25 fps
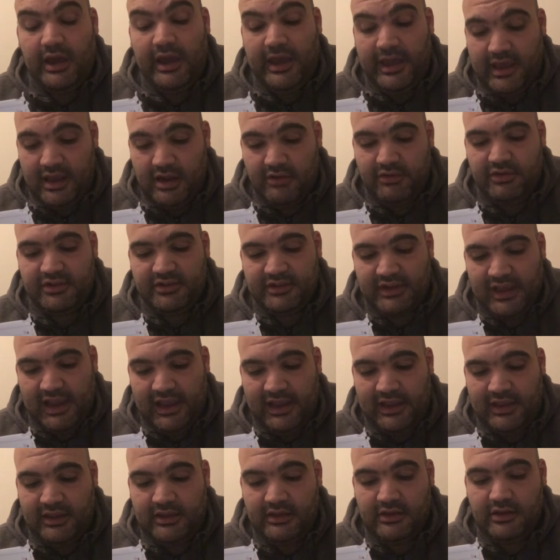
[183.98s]
air is
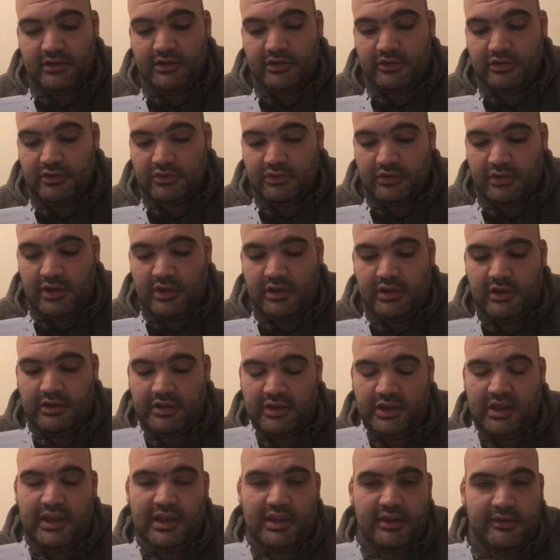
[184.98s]
8,
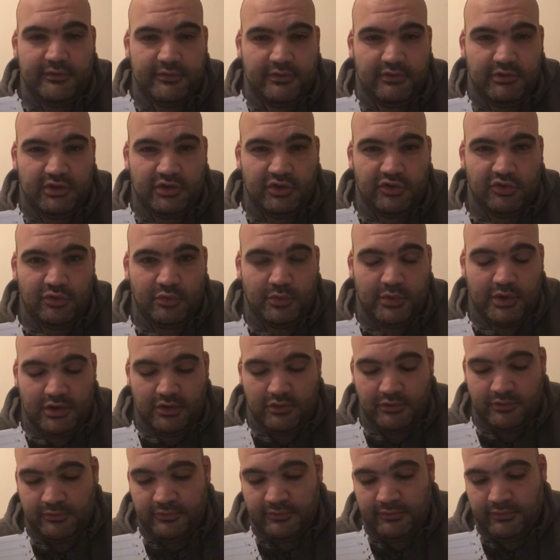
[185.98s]
the ether is
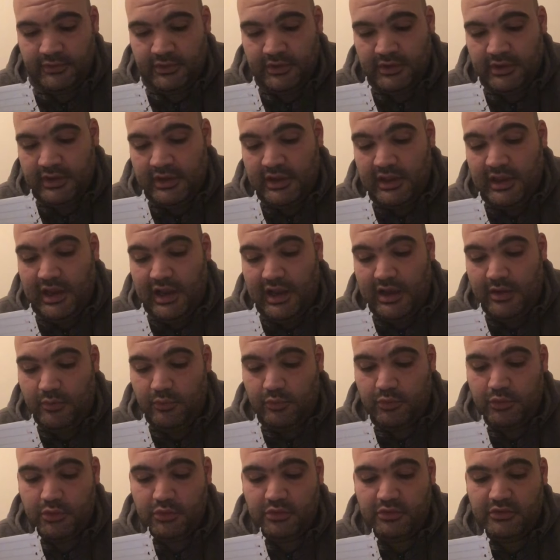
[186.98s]
12,
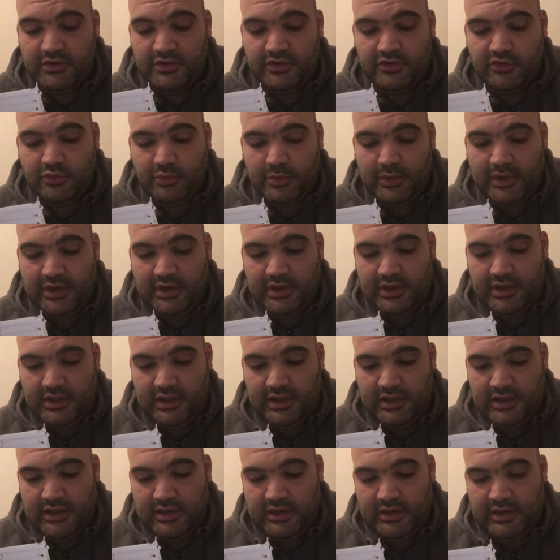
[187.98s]
and water is
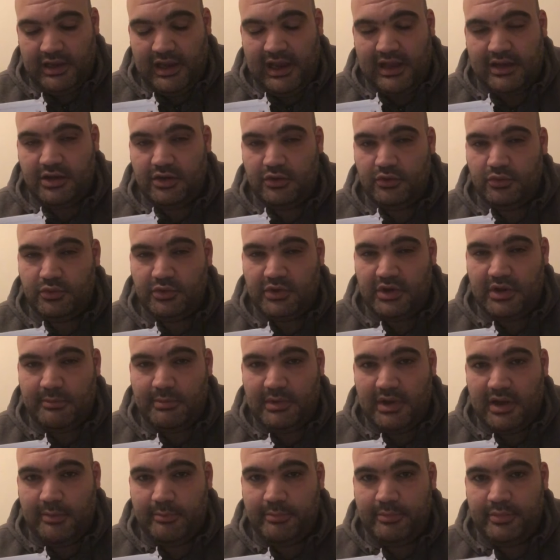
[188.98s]
20, and adding all
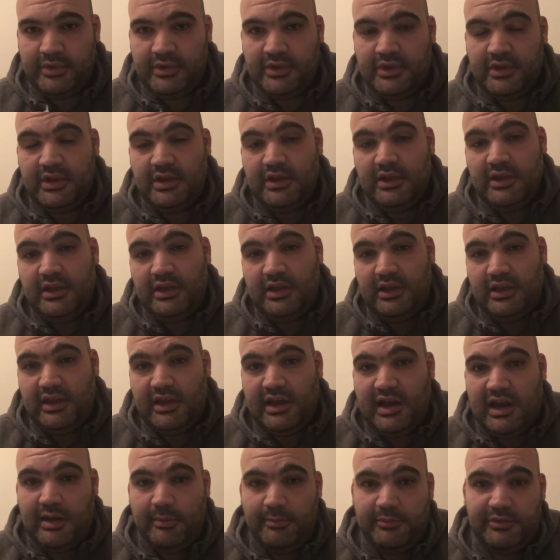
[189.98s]
them up,
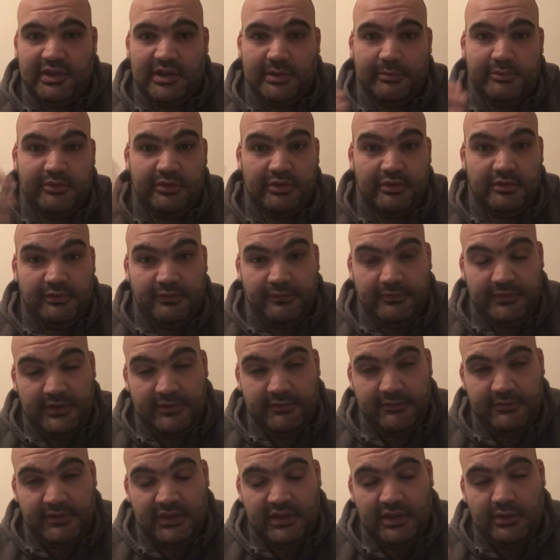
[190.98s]
it comes up to
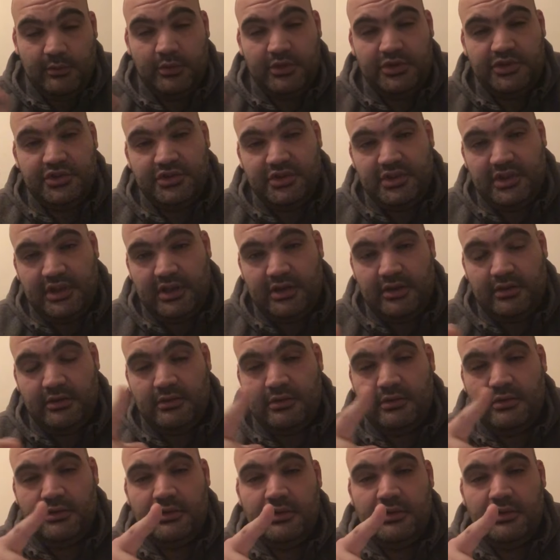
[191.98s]
50, which then